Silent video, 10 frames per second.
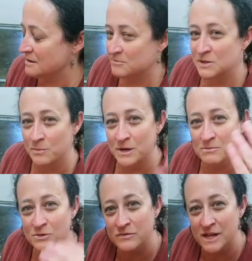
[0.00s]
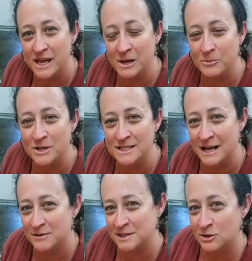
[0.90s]
so I'm going to move the camera
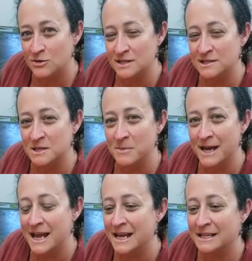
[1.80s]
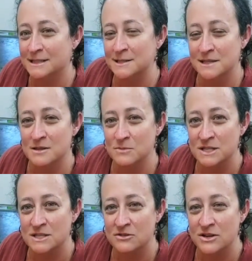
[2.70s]
down so you can see my hands and the
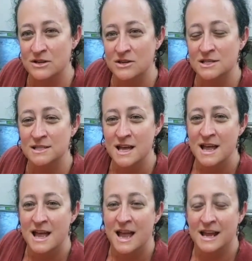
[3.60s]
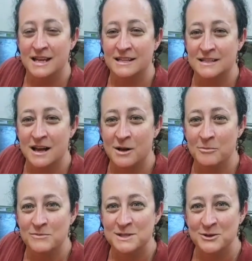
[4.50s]
materials.
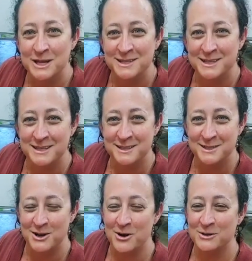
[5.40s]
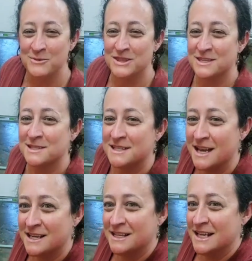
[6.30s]
And so let's get started with this
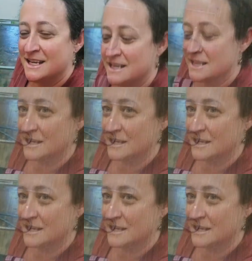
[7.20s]
technique.